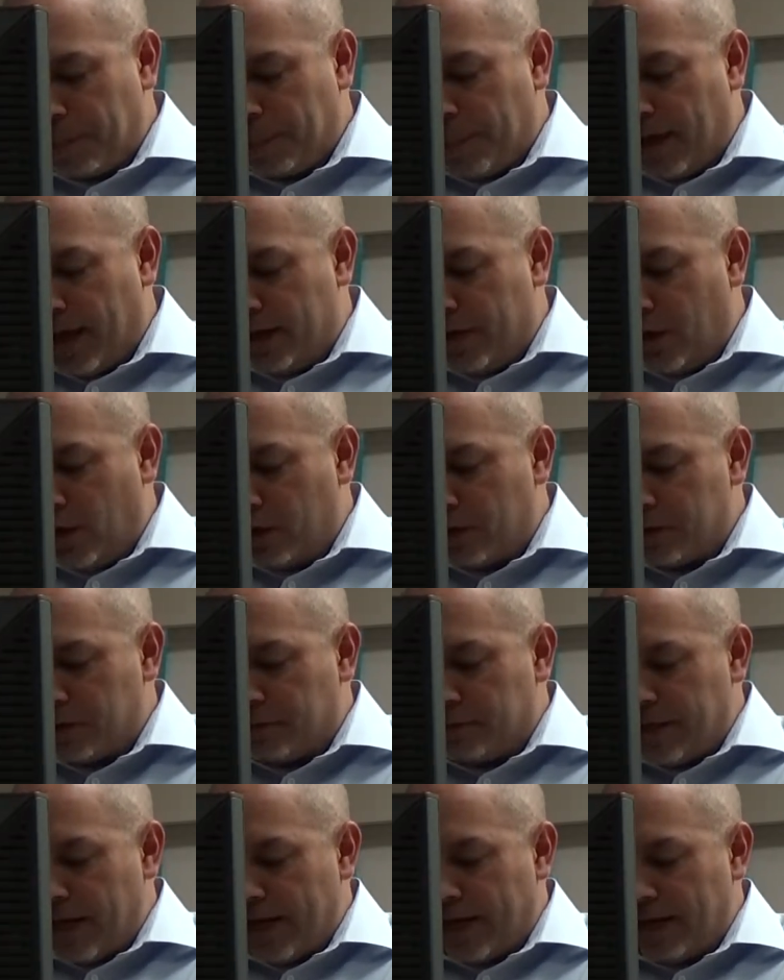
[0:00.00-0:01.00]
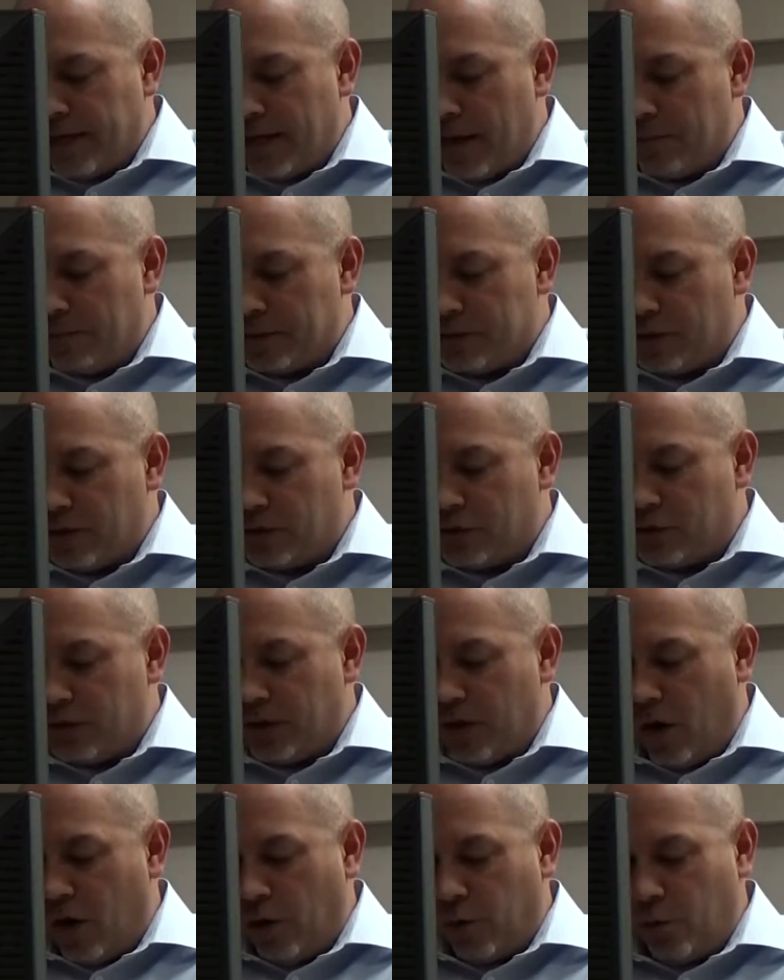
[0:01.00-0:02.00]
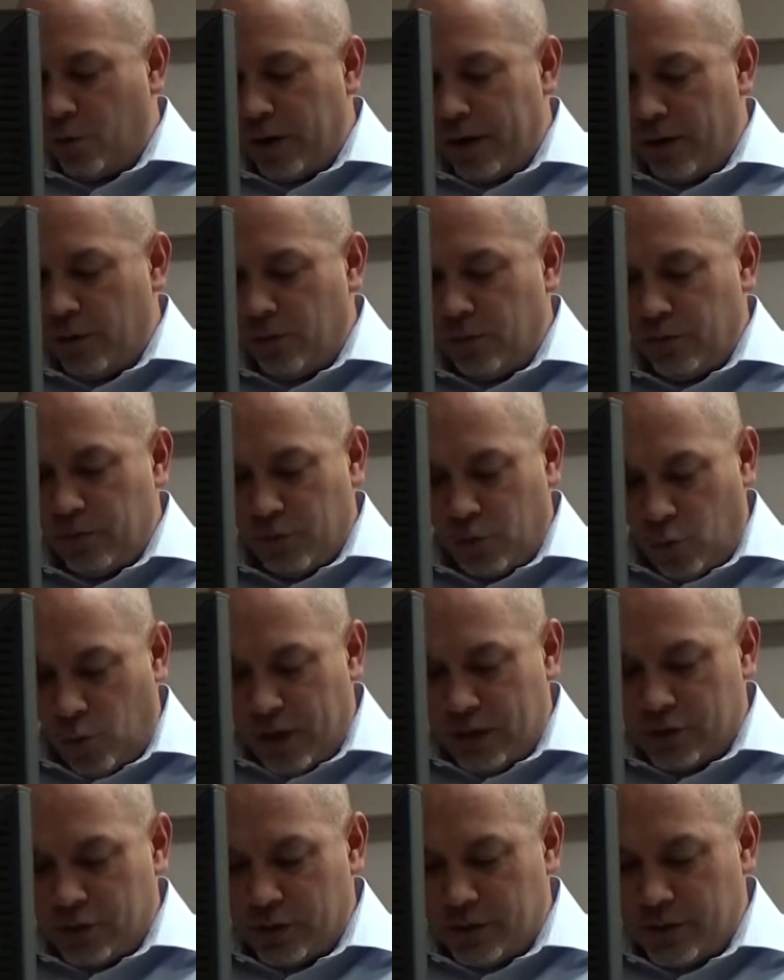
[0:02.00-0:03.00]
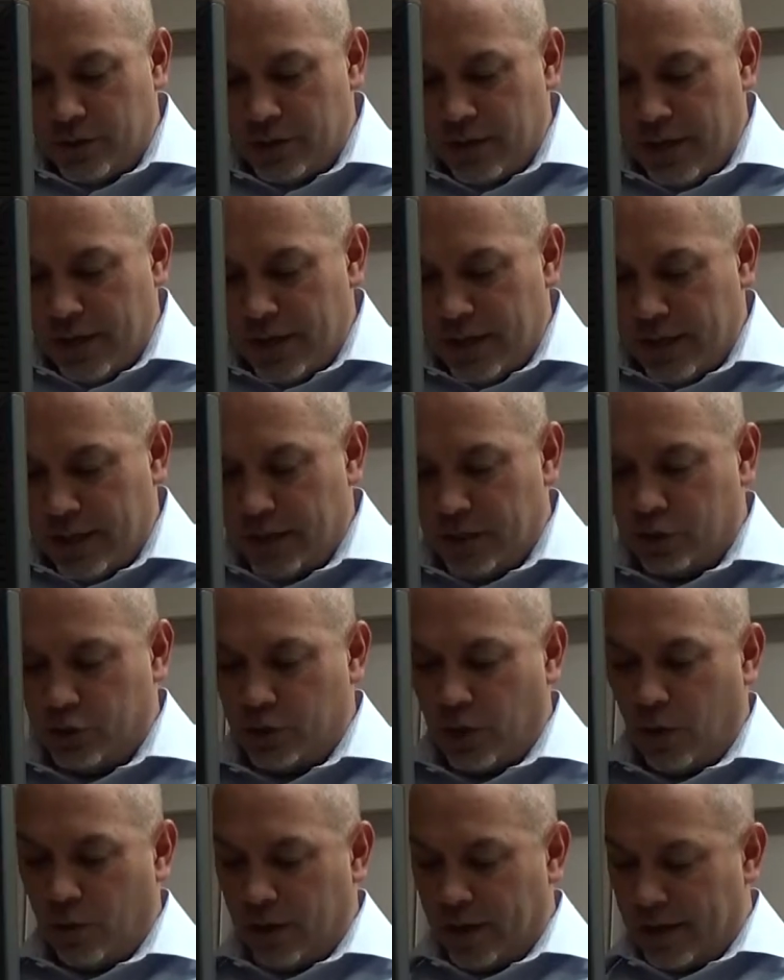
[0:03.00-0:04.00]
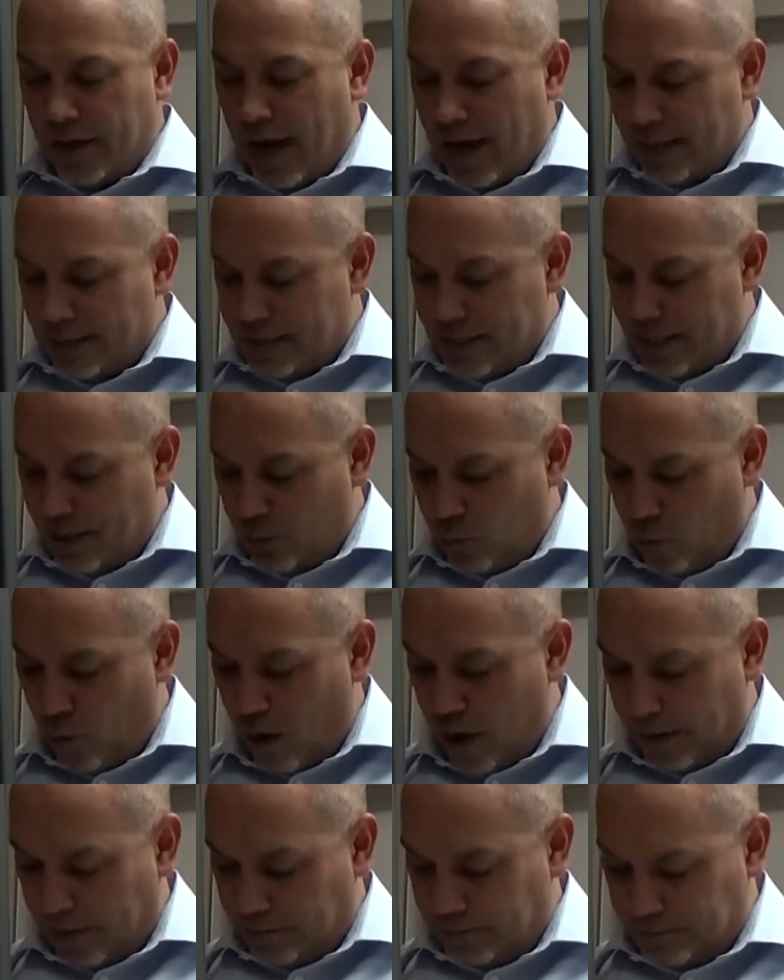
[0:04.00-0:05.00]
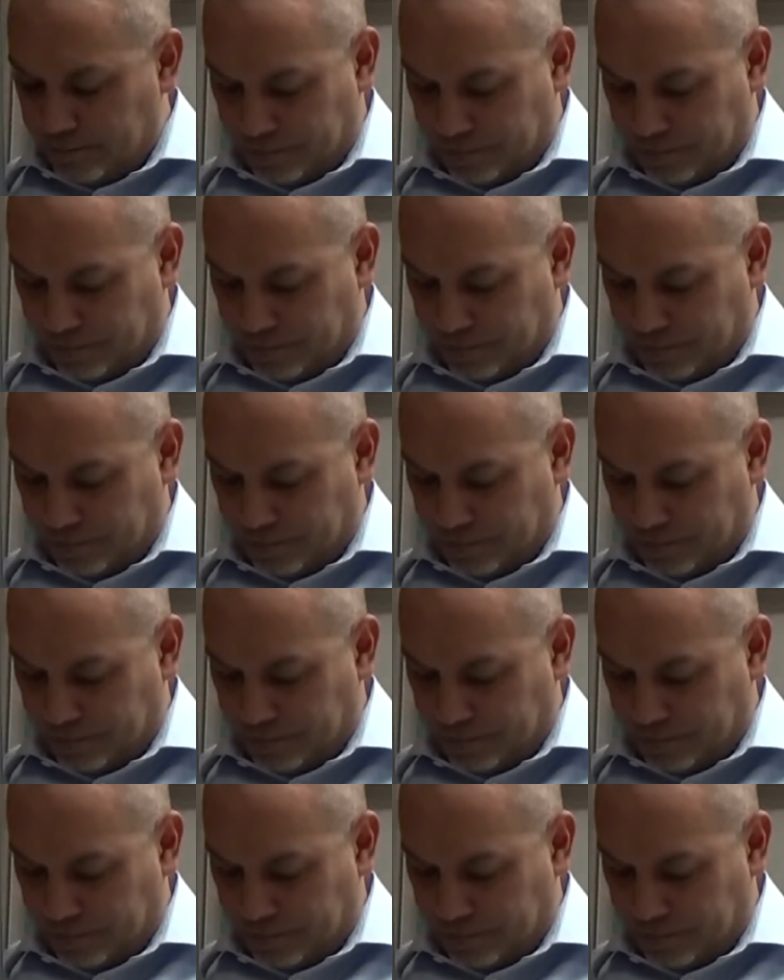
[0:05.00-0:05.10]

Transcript: A notice of taking deposition on written questions is shown in 19.1.